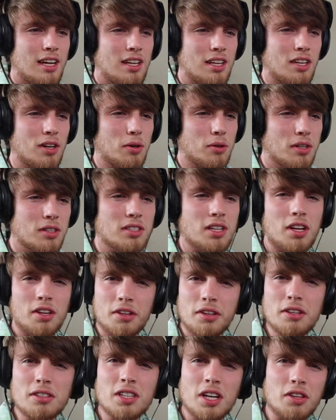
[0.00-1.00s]
you know there's
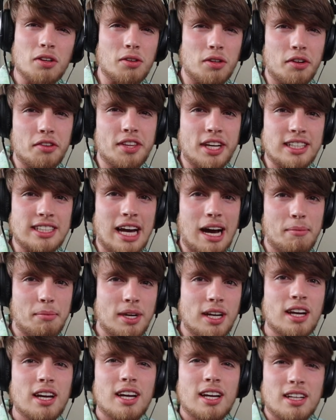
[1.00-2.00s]
other, there's other little things
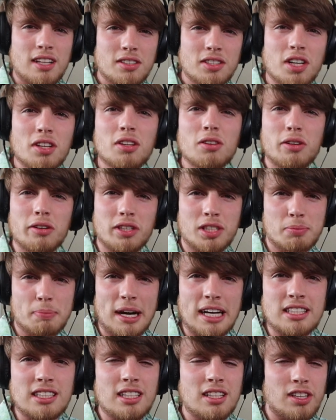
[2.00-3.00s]
happening. There's other little
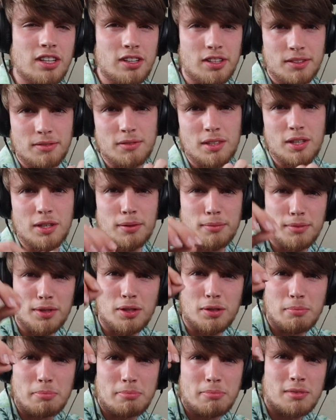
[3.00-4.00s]
spicy little you know
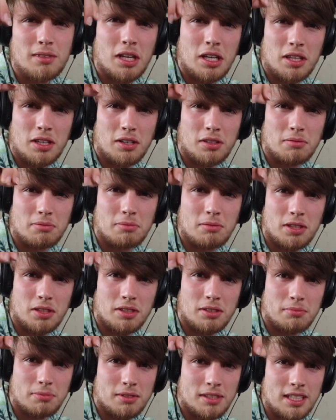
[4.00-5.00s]
little little little
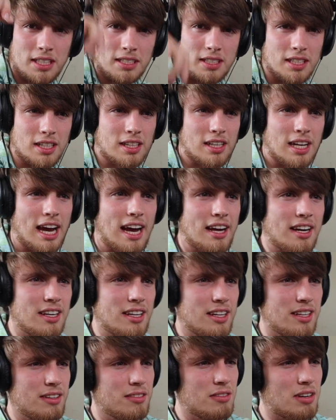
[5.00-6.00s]
seasoning added
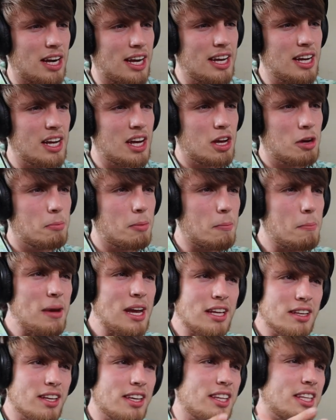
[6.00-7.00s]
in, right? But
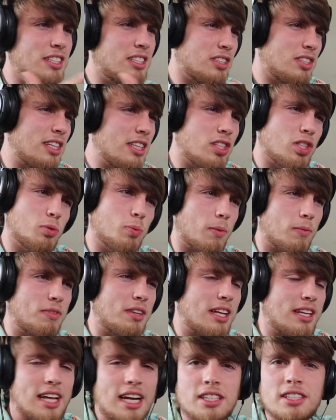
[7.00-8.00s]
mainly this is this is
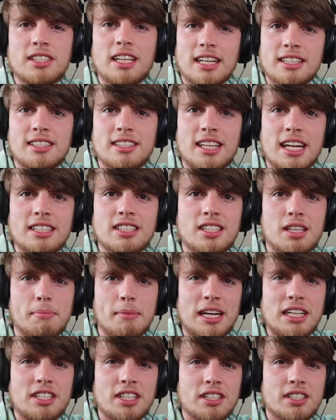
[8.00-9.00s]
that's that's that's the
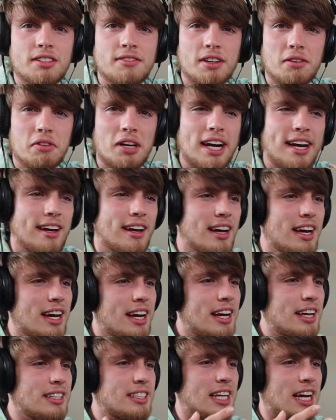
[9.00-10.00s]
main gist of it, right?
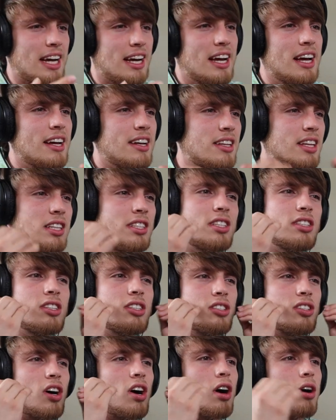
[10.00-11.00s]
Is that this is a
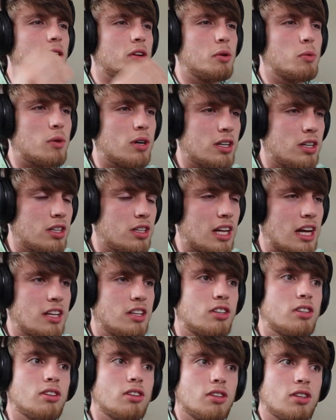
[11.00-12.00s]
song you want
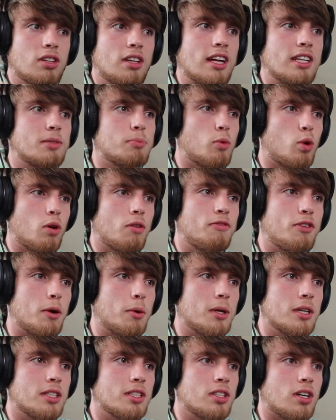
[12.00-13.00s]
that that's more
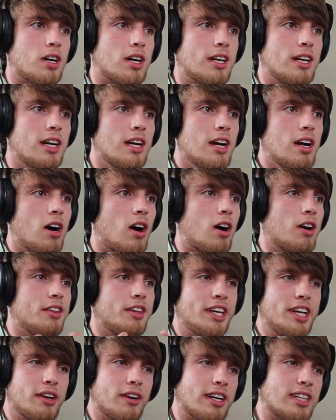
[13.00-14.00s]
focused on on
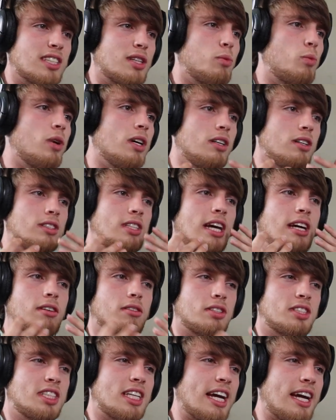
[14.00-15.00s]
lyrics and what
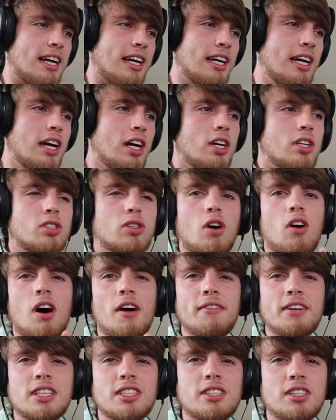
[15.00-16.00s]
Taylor's saying. So
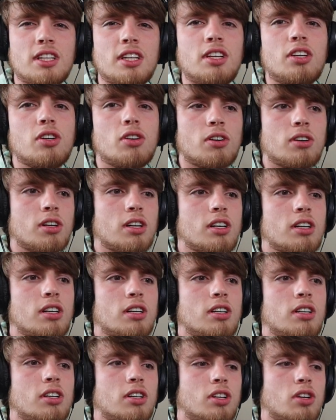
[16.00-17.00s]
obviously you're
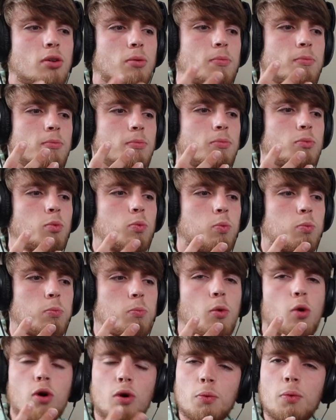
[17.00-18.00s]
you're
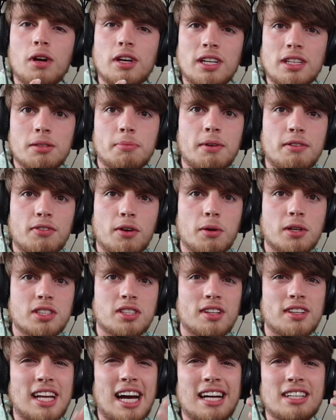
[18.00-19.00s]
more wanting to be focused
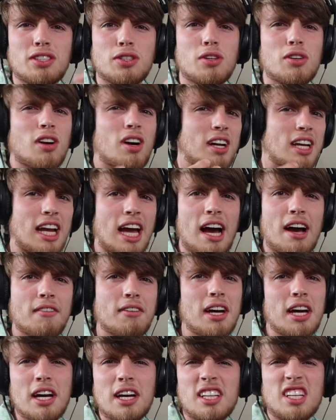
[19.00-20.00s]
on that so you're not going to
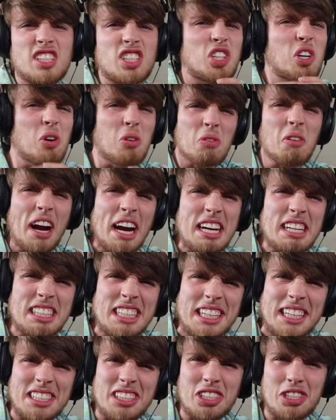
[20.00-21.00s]
have this
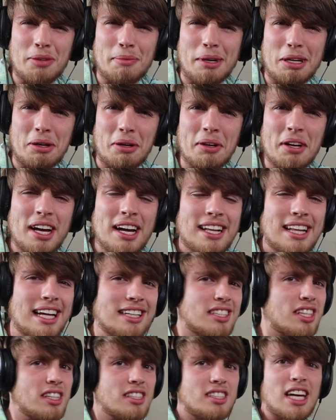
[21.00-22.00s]
crazy instrumental
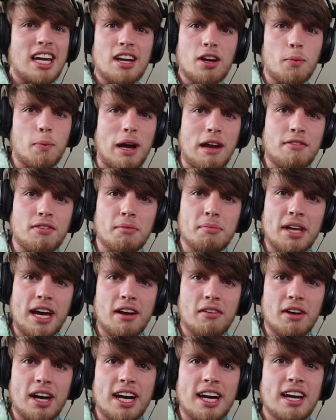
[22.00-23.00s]
that's going to take away from
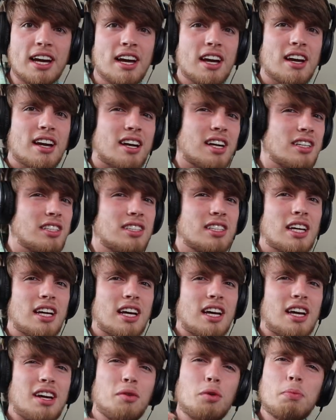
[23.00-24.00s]
that right because
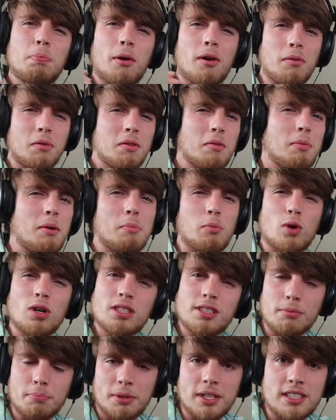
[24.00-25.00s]
it would probably be more
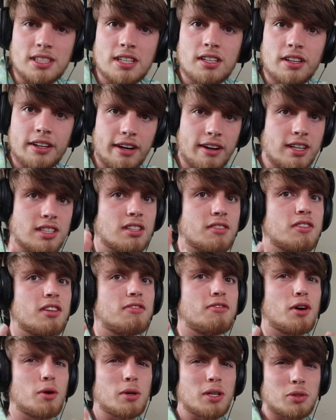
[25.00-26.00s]
simplistic lyrics if the
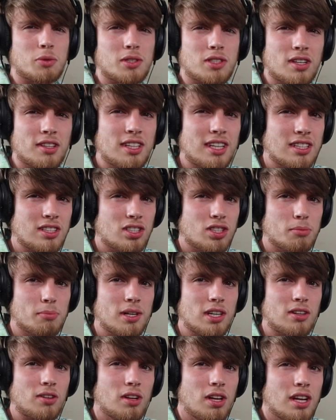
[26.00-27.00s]
focus was on the
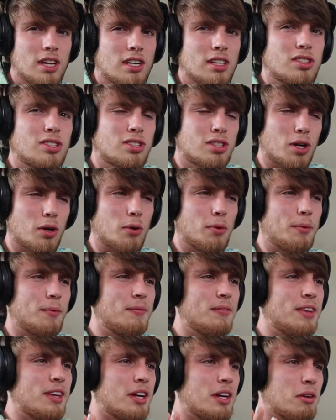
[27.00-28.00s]
instrumental so
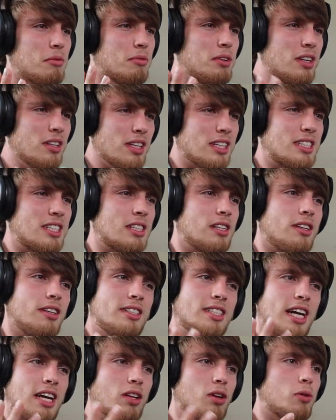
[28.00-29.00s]
realistically
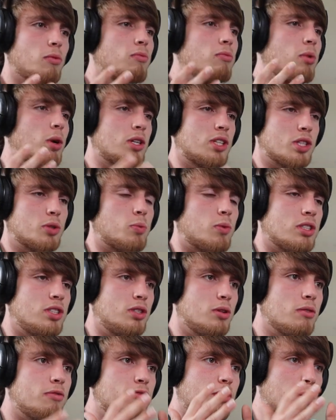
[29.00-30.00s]
taylor just wants
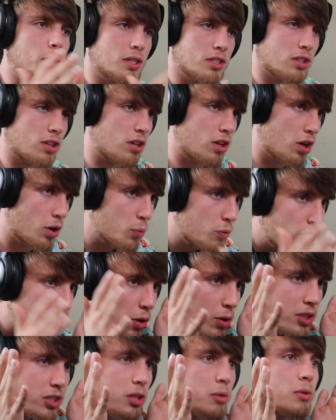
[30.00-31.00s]
you to focus on her
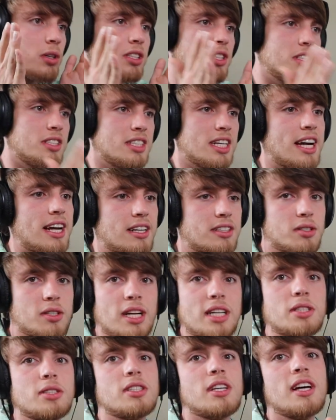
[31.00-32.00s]
focus on what she's saying so
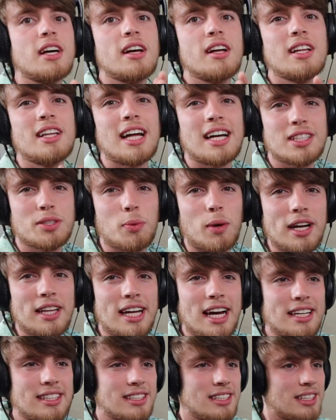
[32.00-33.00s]
that's that's why
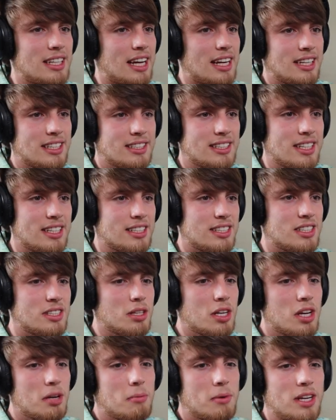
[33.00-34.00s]
that's that exists
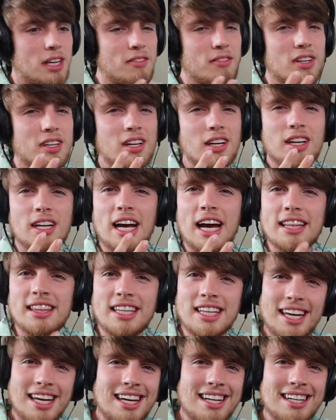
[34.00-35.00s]
but even at
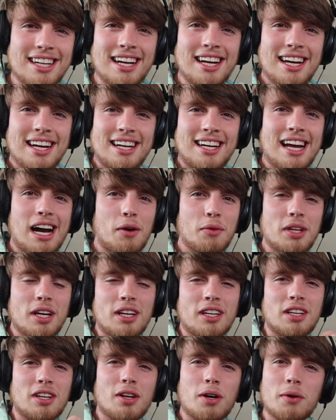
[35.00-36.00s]
the end now
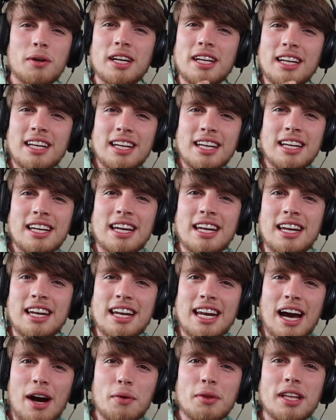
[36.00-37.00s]
that you know it
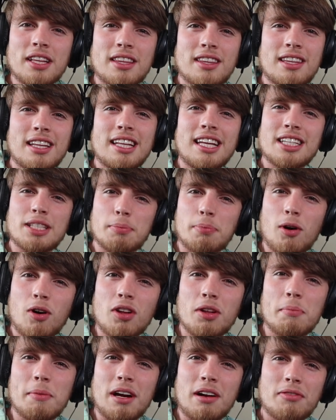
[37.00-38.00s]
now that it's a part
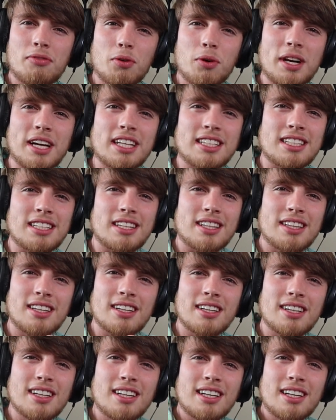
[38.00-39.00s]
of the metaphor it gets into
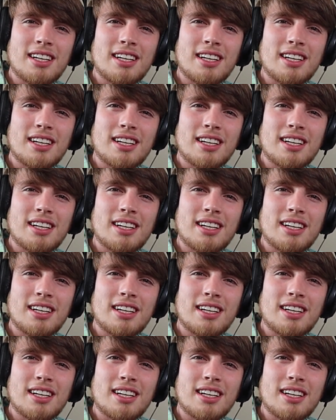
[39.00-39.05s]
the